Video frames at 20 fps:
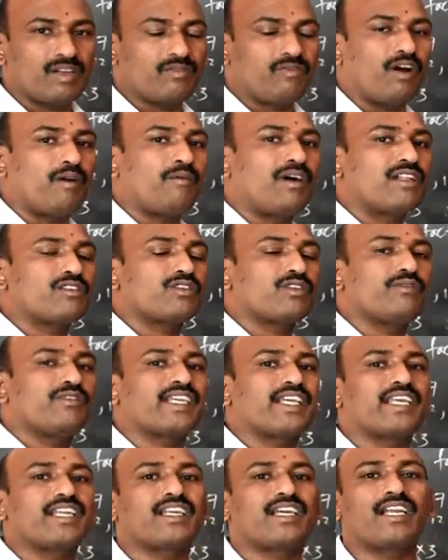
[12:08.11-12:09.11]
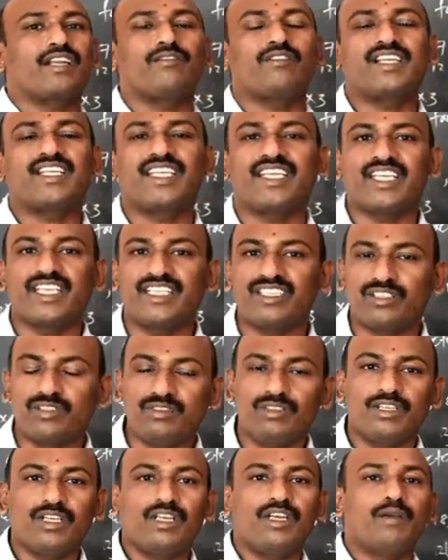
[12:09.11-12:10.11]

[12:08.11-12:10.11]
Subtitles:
form also we can converting into